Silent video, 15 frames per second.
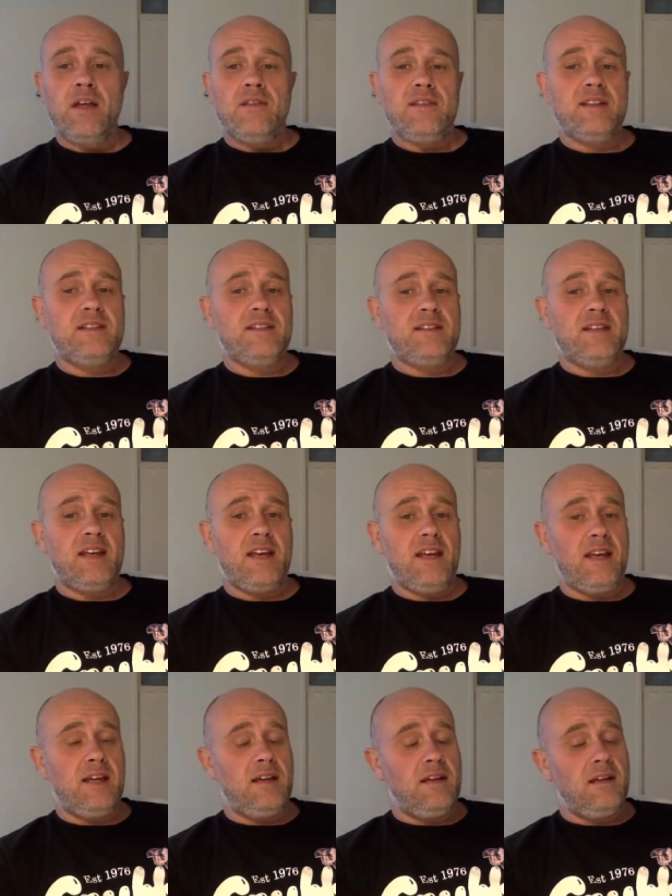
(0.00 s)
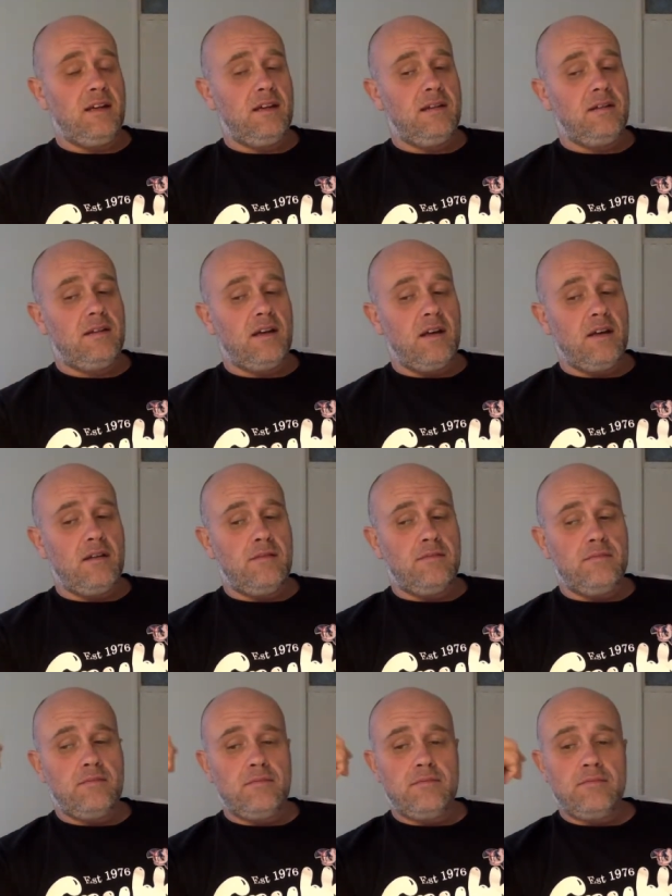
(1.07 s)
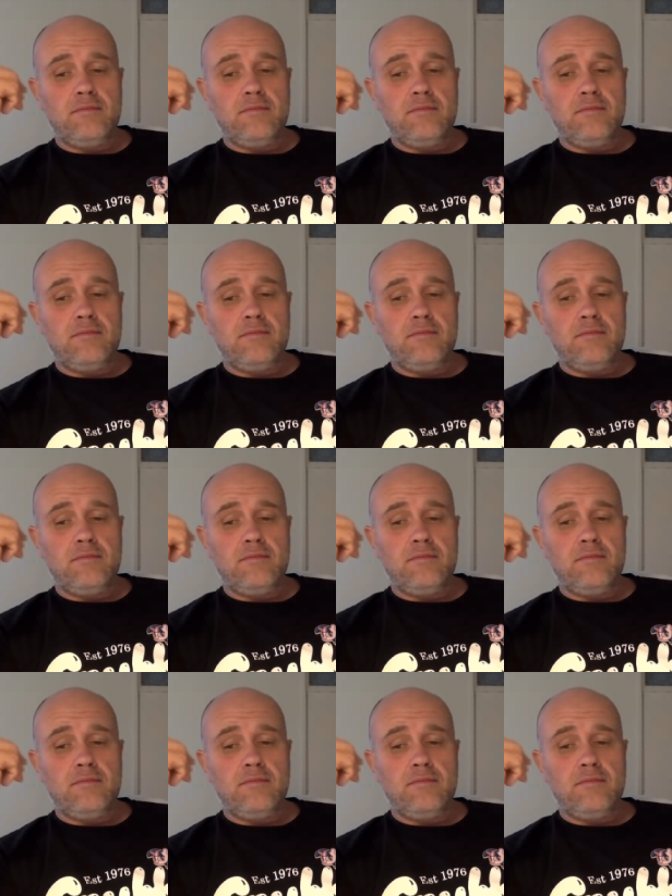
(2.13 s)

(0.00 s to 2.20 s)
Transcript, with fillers: This is a um,